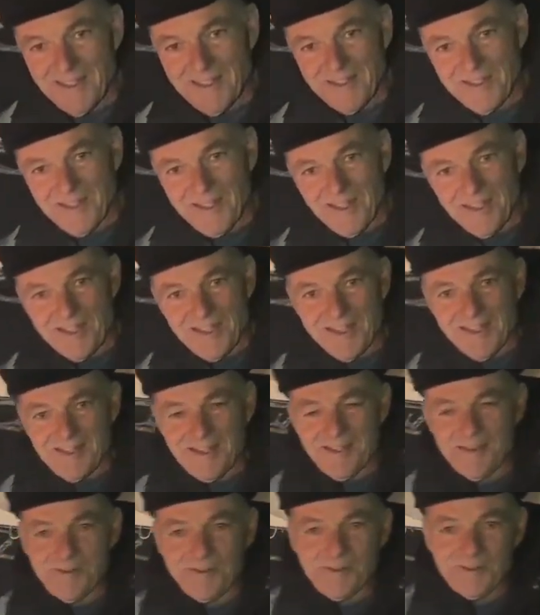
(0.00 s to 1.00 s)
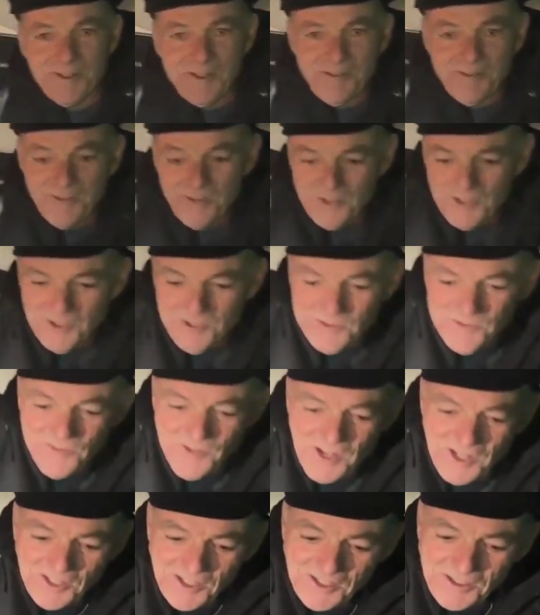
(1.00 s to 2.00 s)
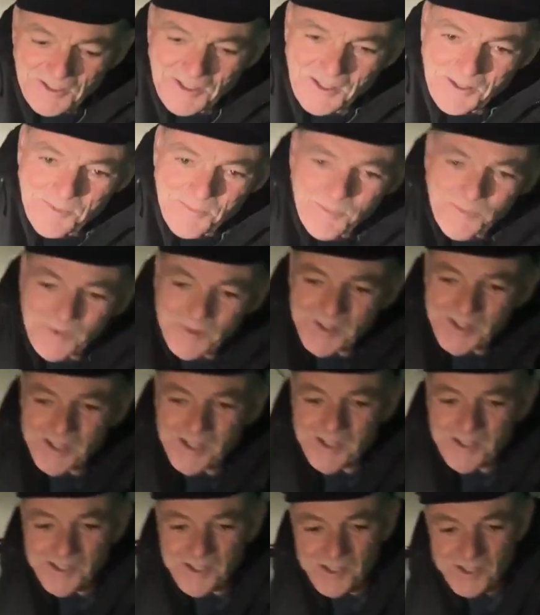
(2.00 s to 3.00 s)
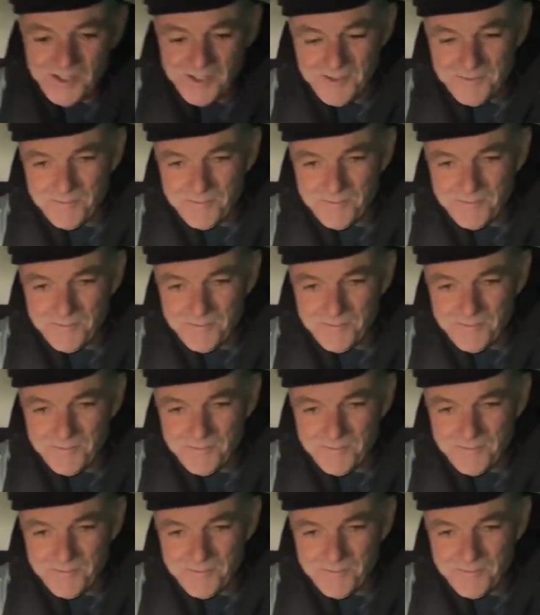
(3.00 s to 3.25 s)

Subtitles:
Yeah, everything is fine, and I'm